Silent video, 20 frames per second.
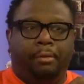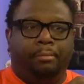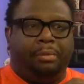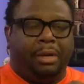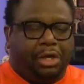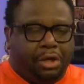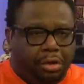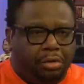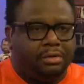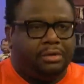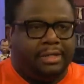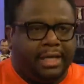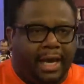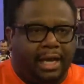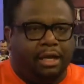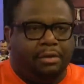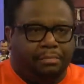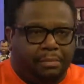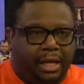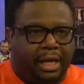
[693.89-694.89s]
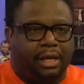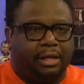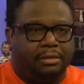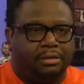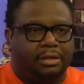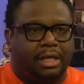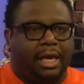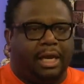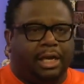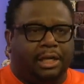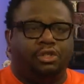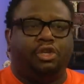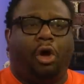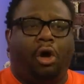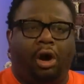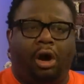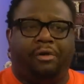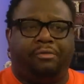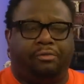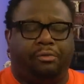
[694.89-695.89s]
But you telling me, and it's
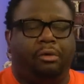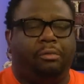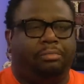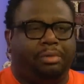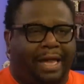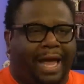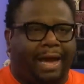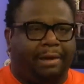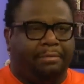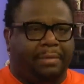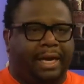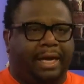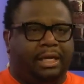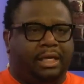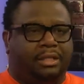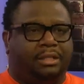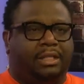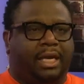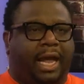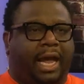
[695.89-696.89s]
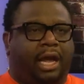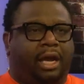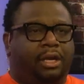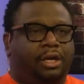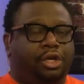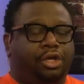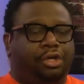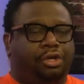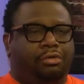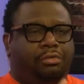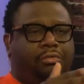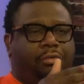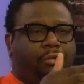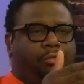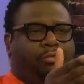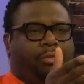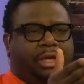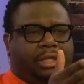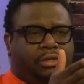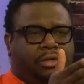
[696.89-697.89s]
hard for a black man to say,
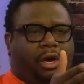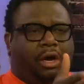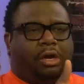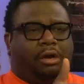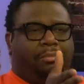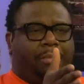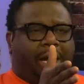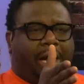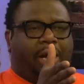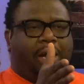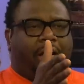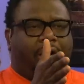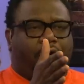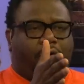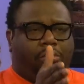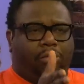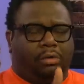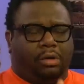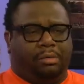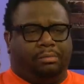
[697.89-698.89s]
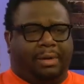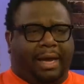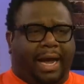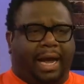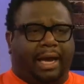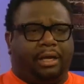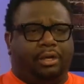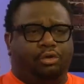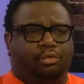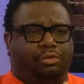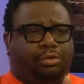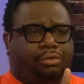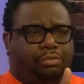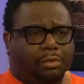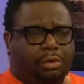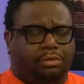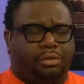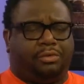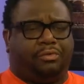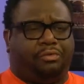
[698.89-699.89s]
we talk about a quarterback who
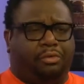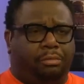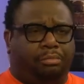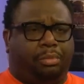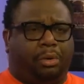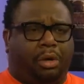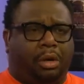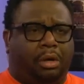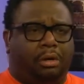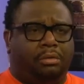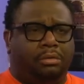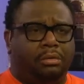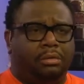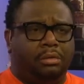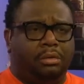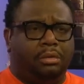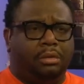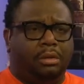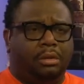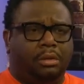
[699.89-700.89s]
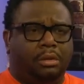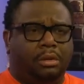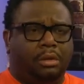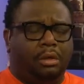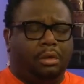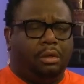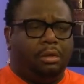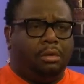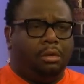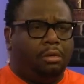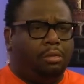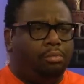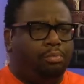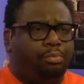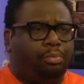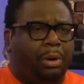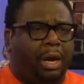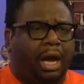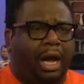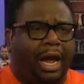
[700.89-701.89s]
throws a football,
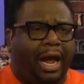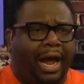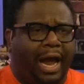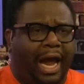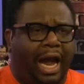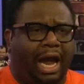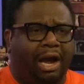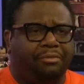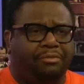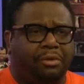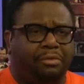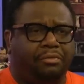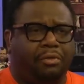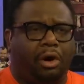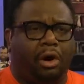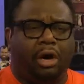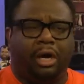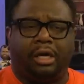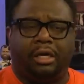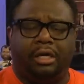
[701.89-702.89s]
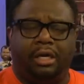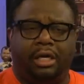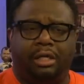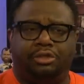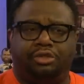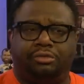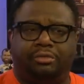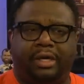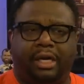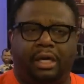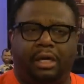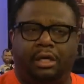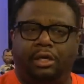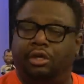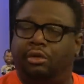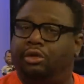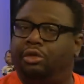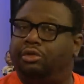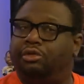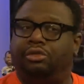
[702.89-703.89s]
but half of our country
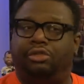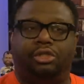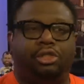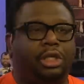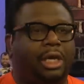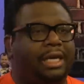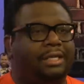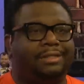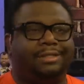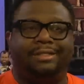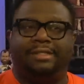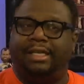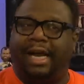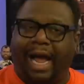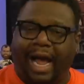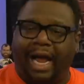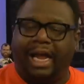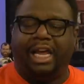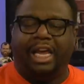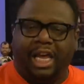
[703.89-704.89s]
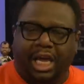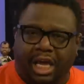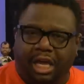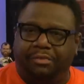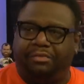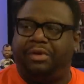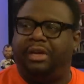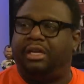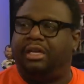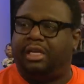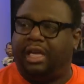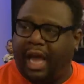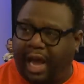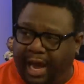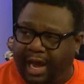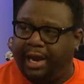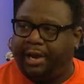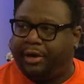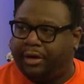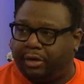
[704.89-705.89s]
does not even
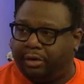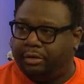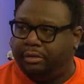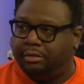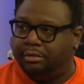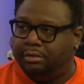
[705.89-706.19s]
care